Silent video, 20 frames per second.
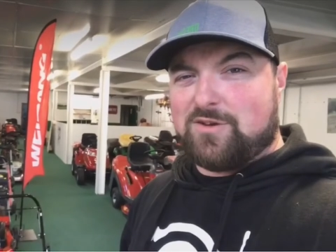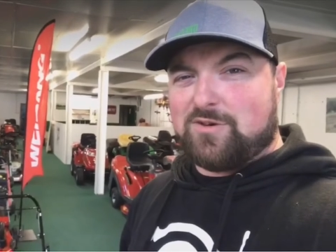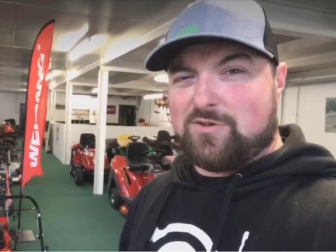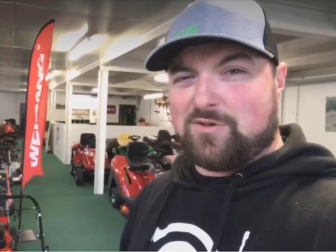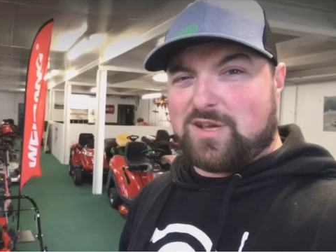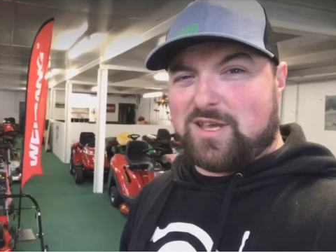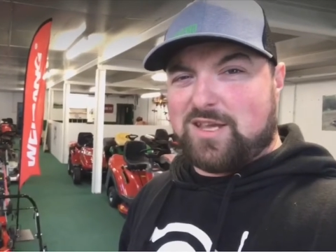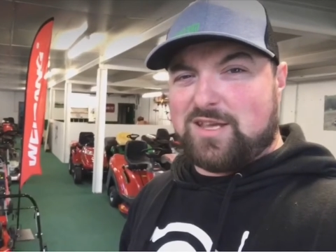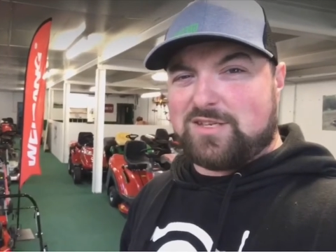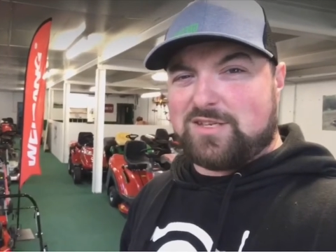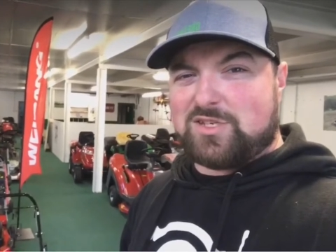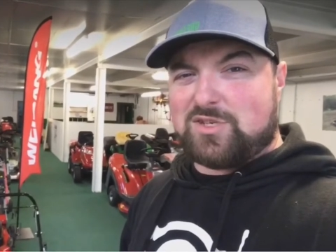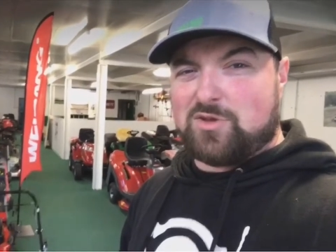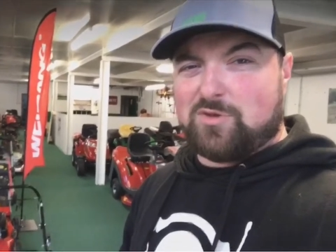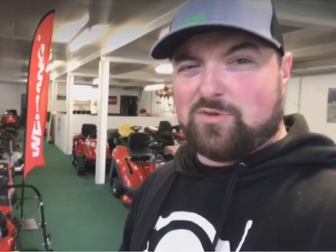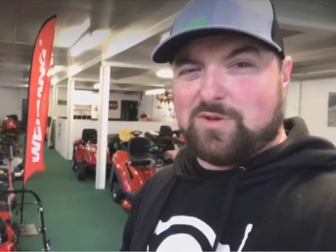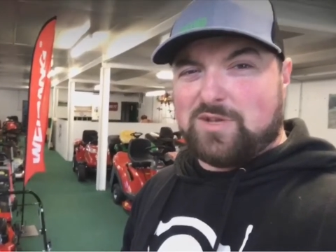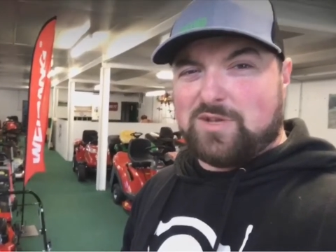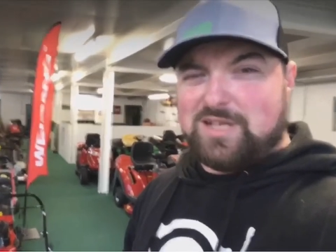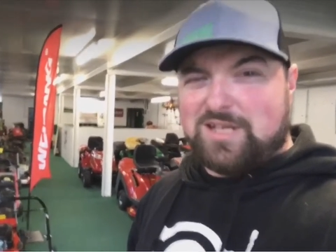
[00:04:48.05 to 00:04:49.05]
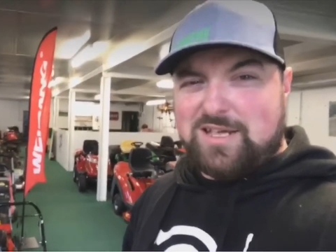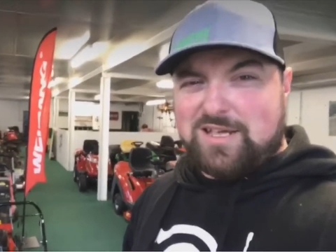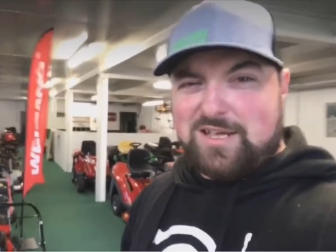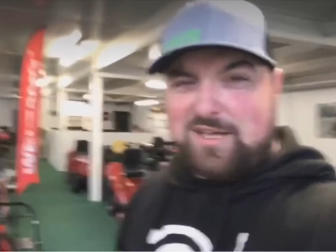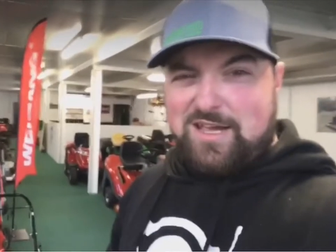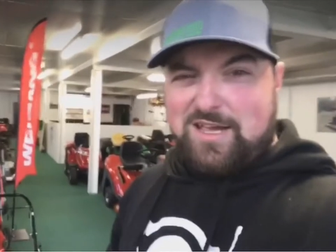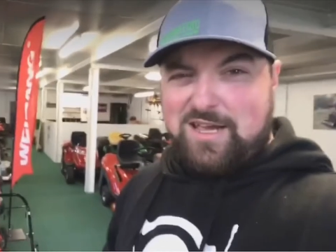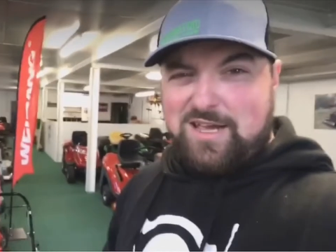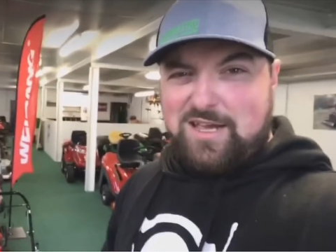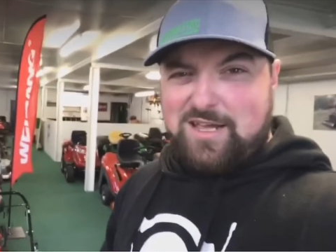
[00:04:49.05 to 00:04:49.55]
Okay, so
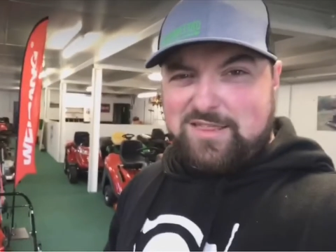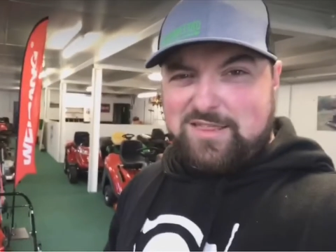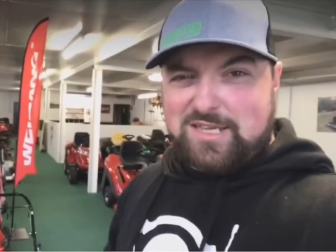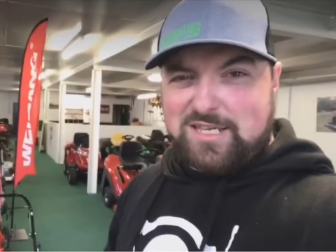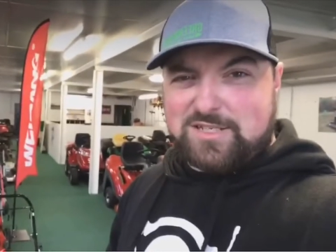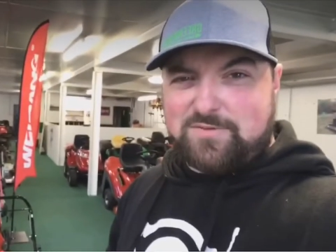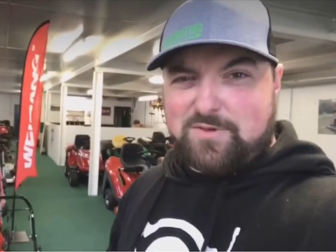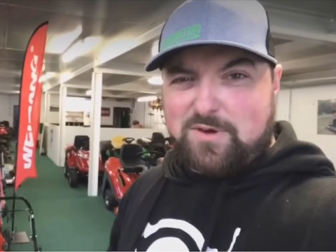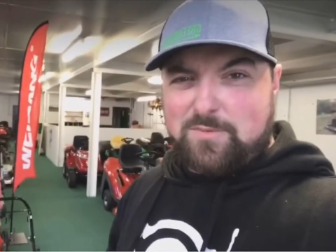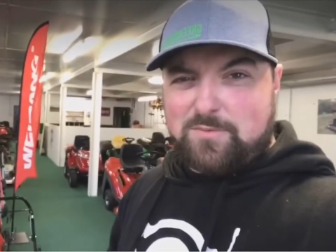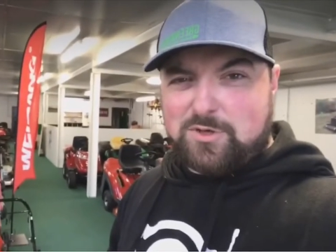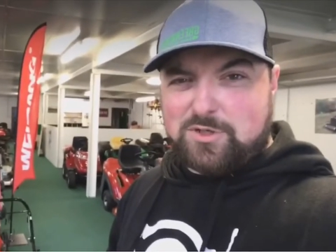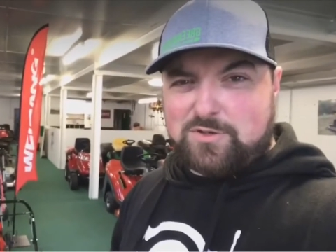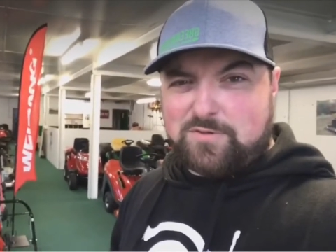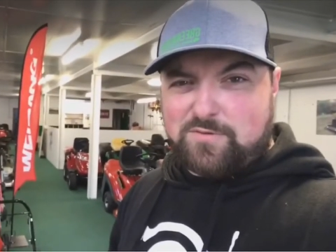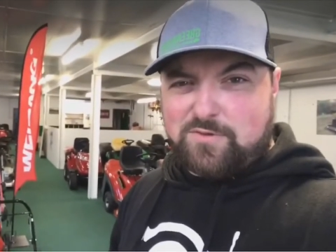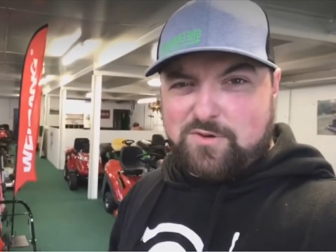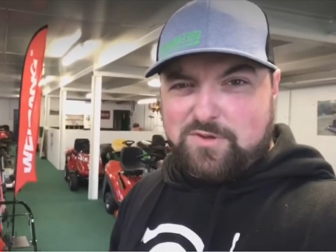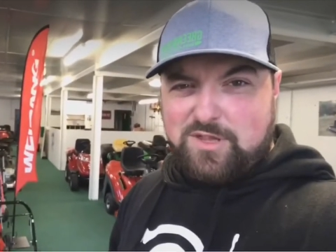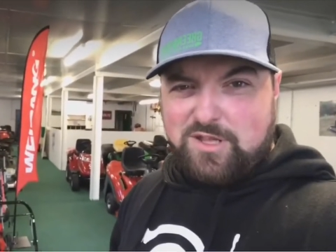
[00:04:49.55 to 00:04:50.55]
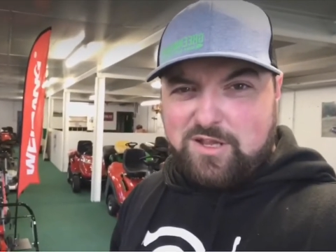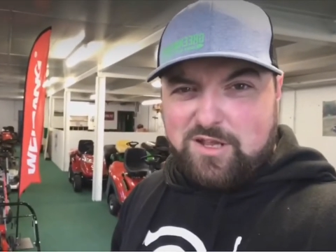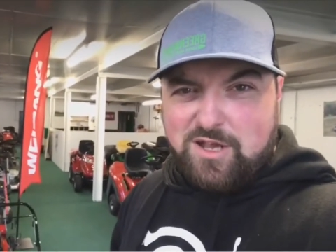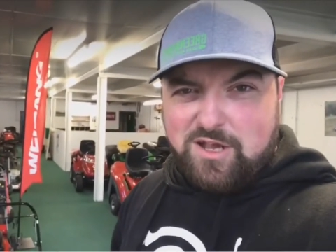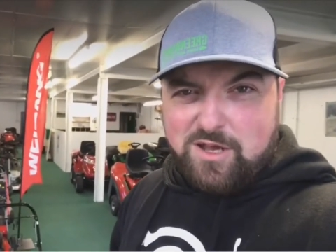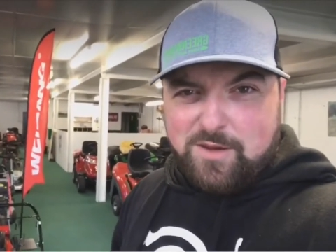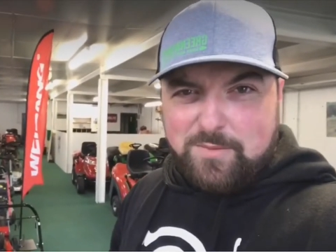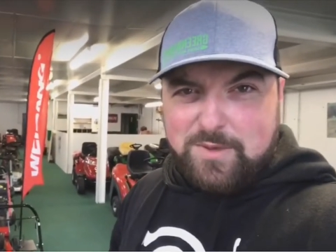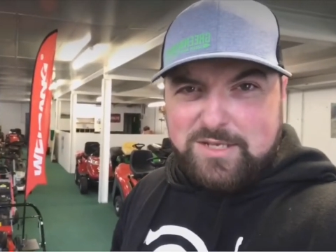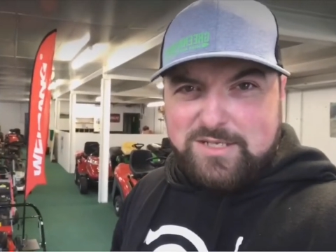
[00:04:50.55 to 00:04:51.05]
thanks very much for the
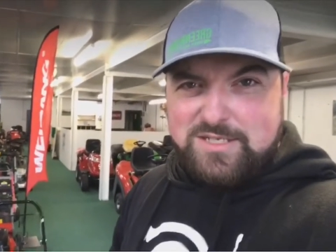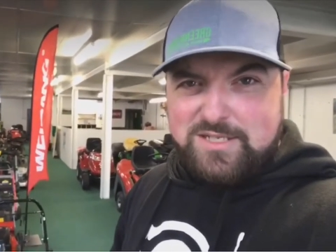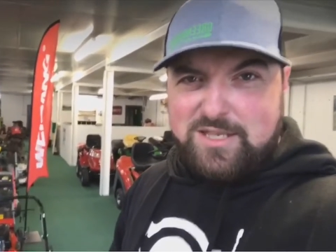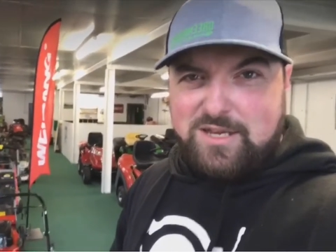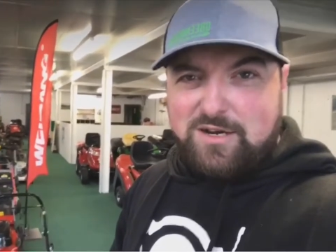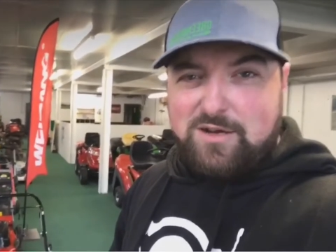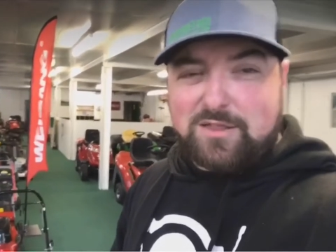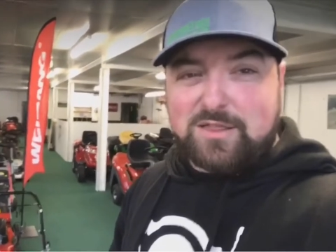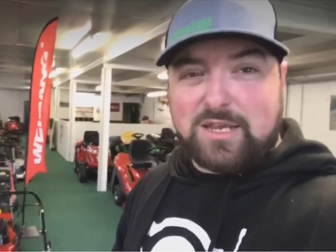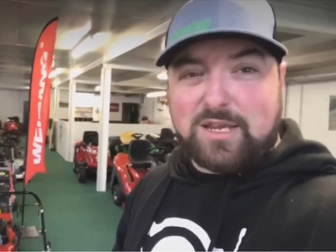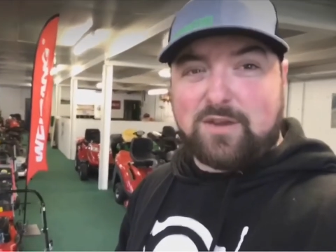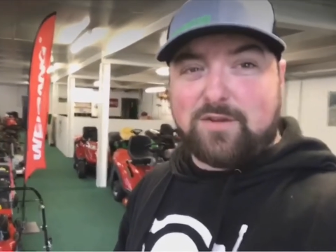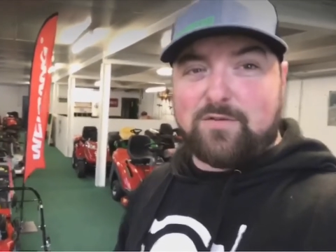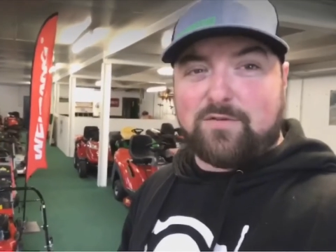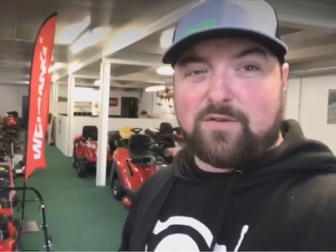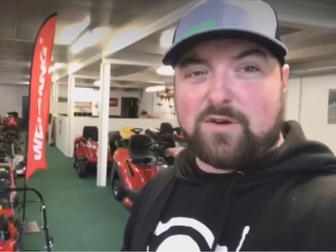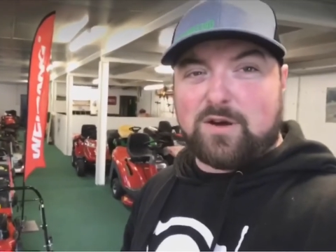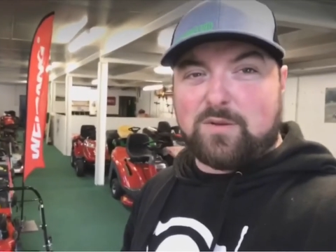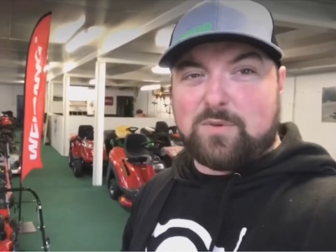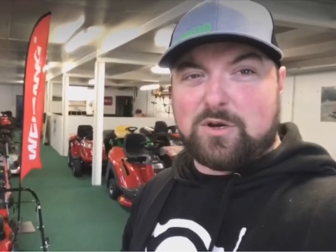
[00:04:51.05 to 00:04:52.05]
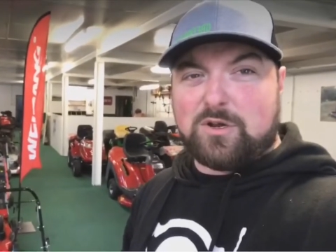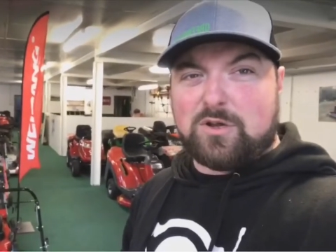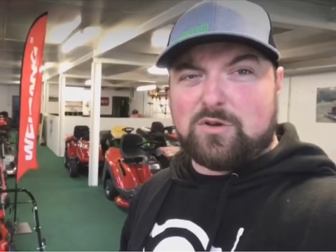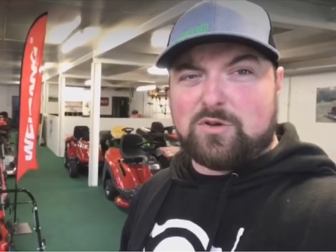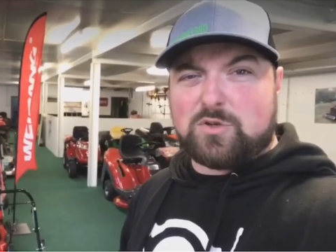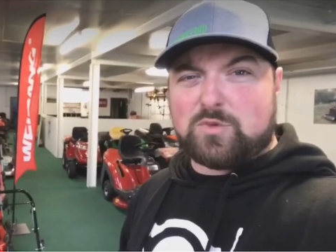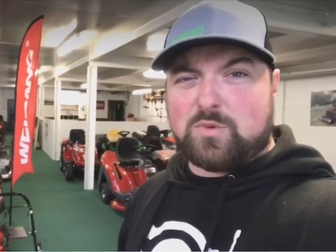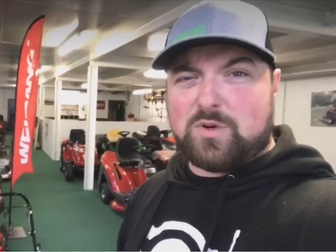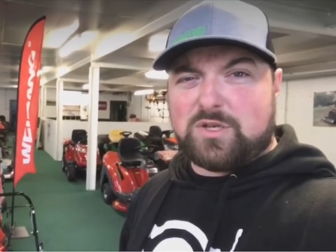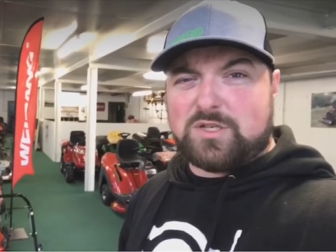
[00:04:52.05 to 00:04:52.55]
comments there. Thank you for anybody
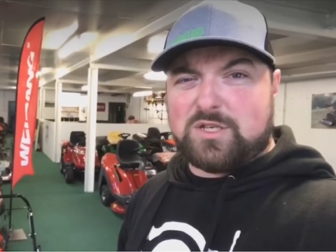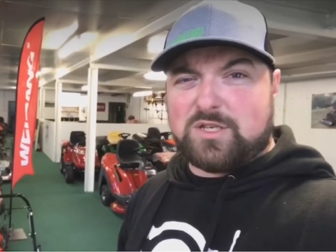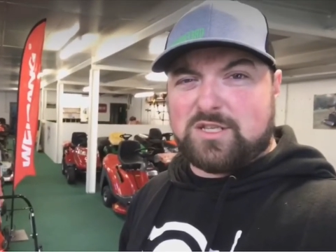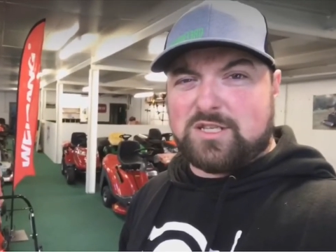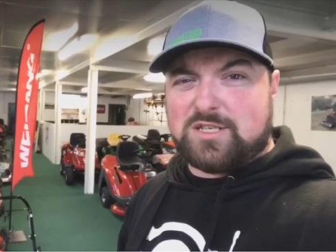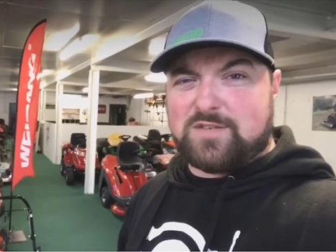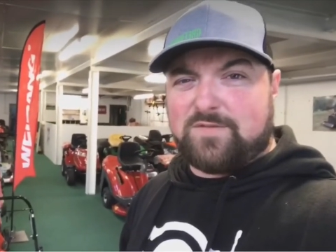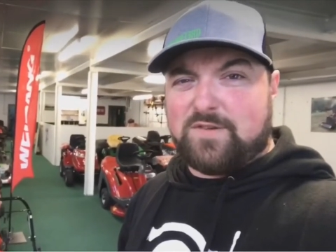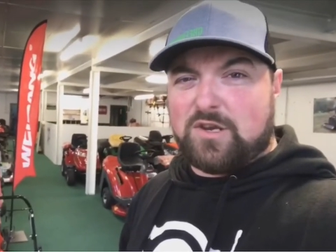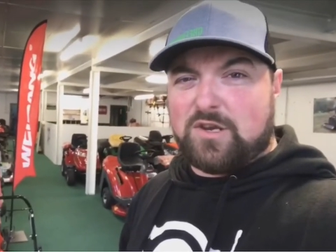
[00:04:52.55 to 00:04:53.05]
who's watching this